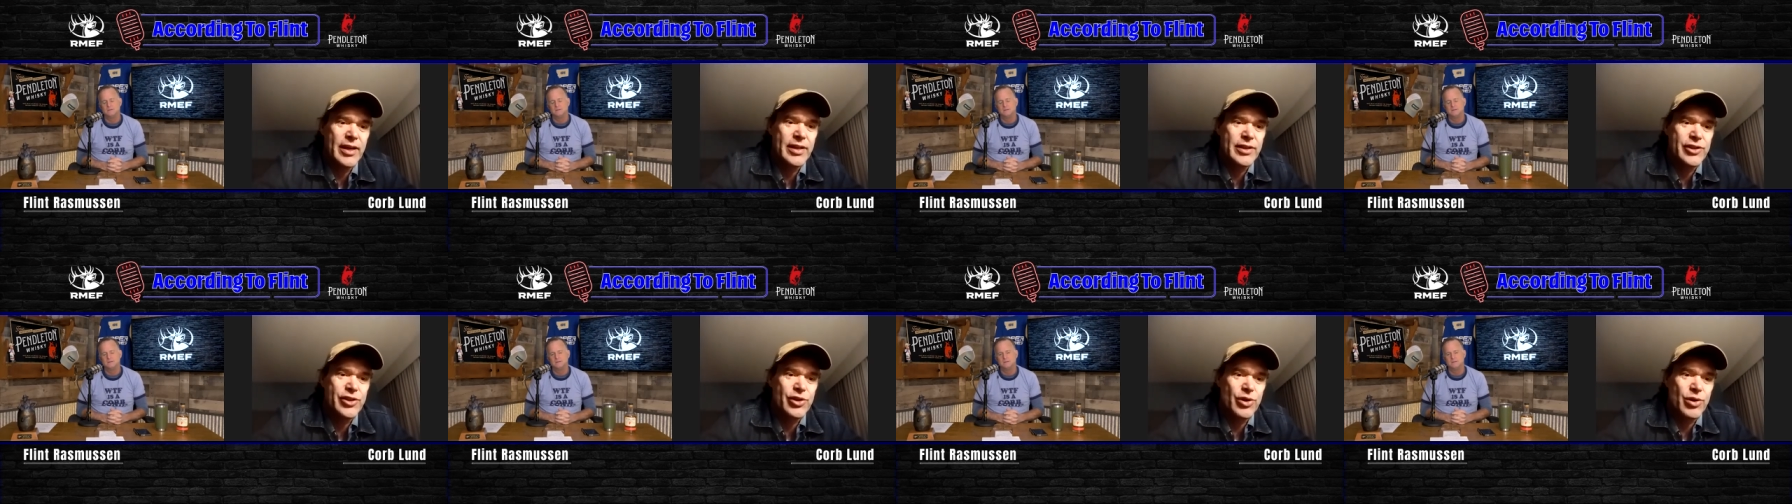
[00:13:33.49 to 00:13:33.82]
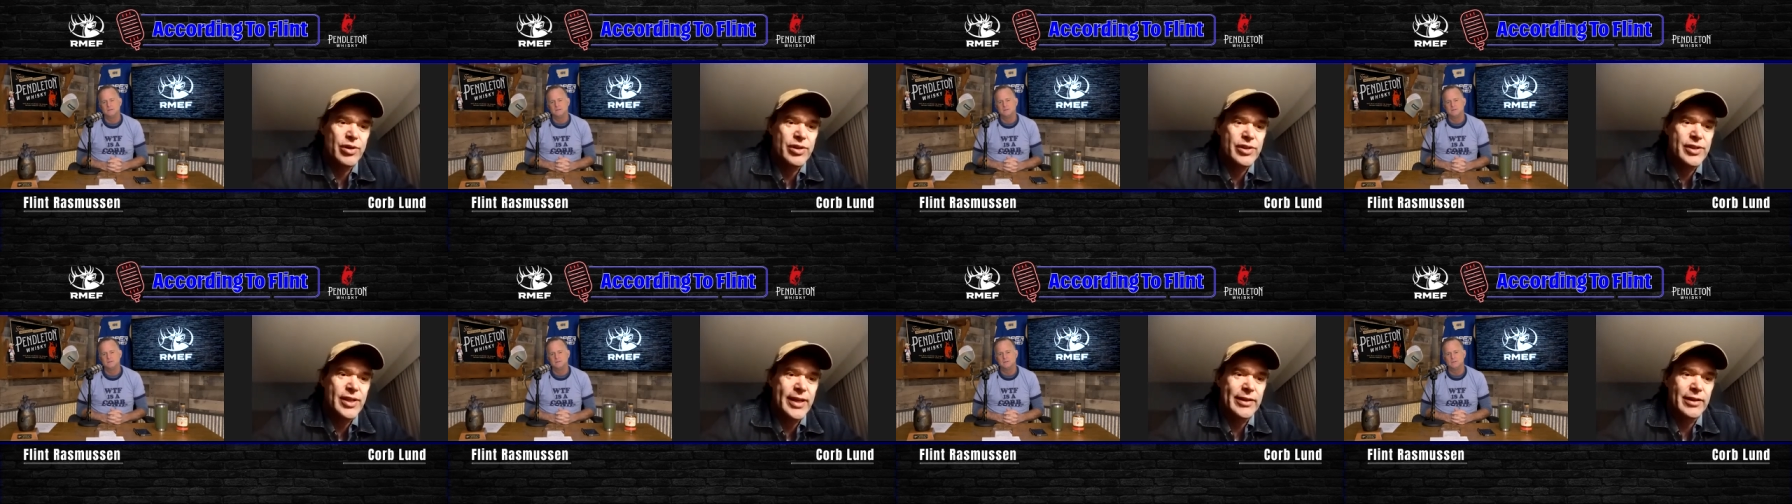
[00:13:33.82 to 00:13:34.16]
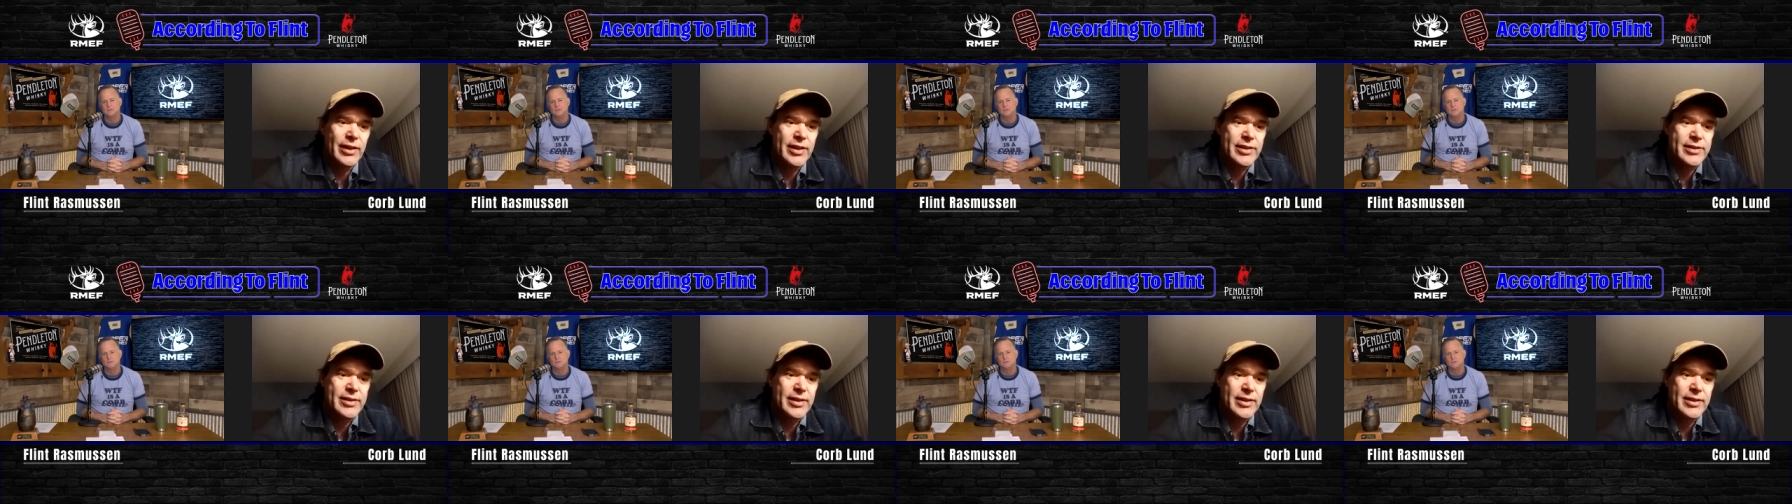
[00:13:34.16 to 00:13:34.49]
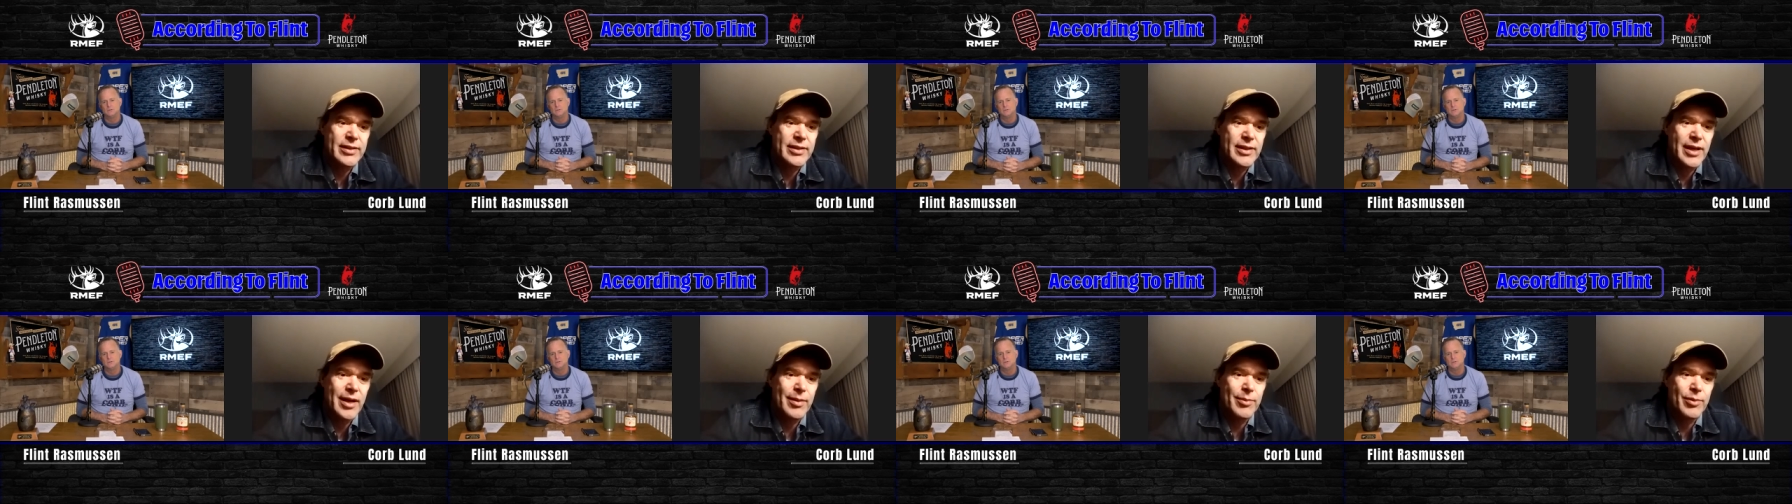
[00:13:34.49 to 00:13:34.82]
and George had lots
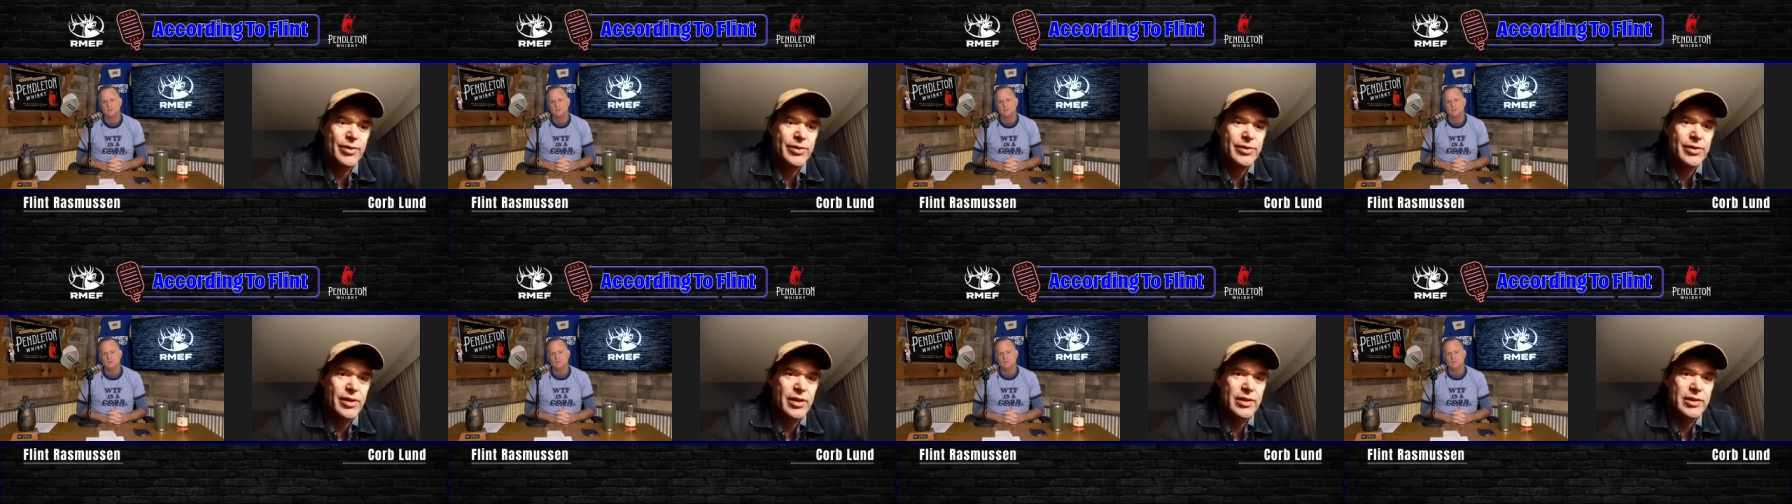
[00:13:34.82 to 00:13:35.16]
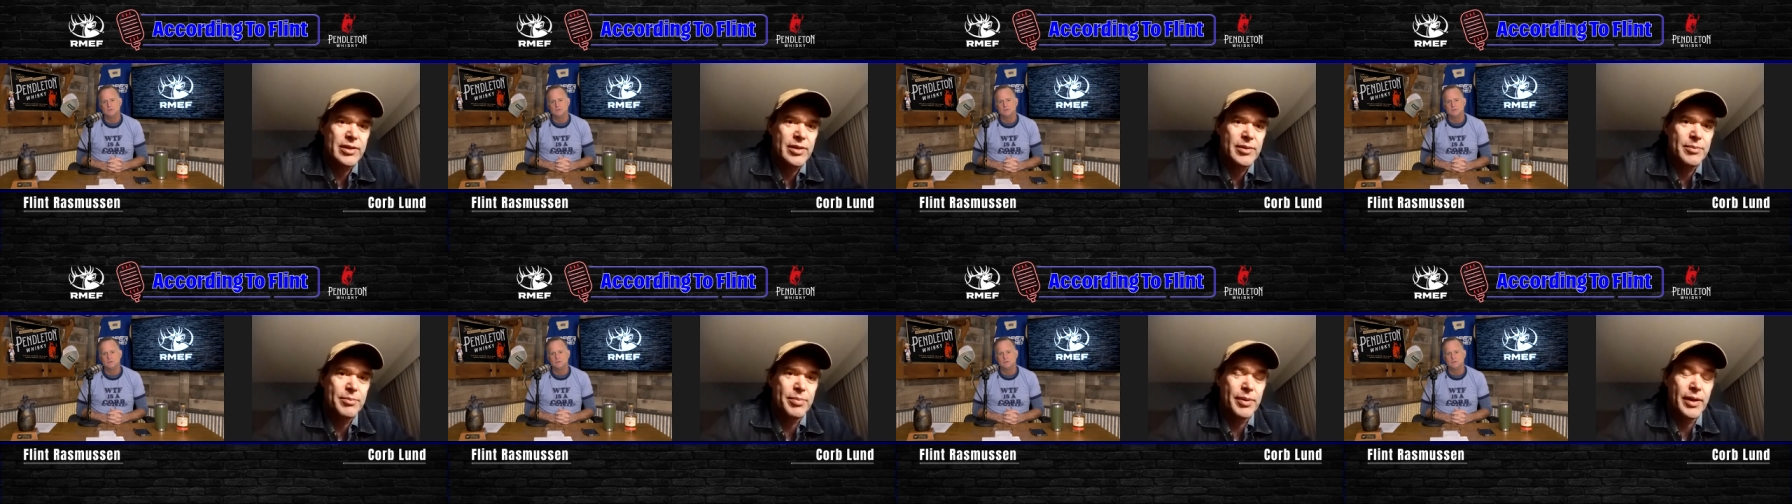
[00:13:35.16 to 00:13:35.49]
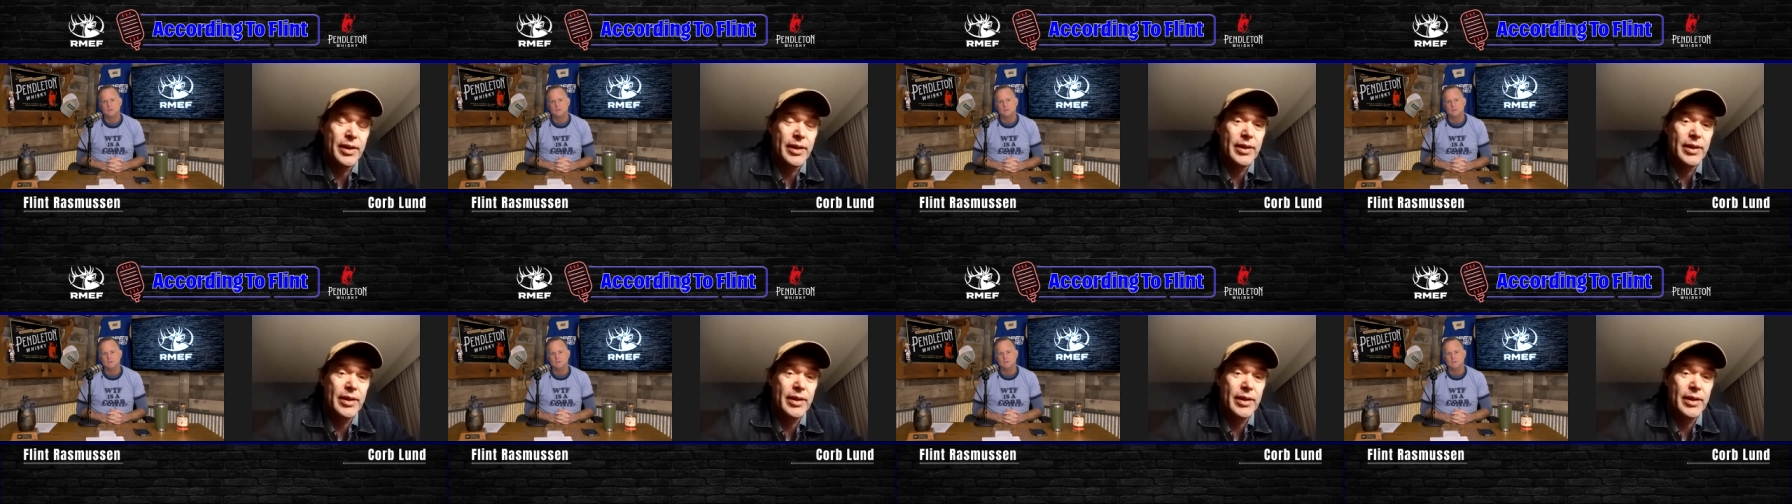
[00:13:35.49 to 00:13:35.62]
of cowboy songs.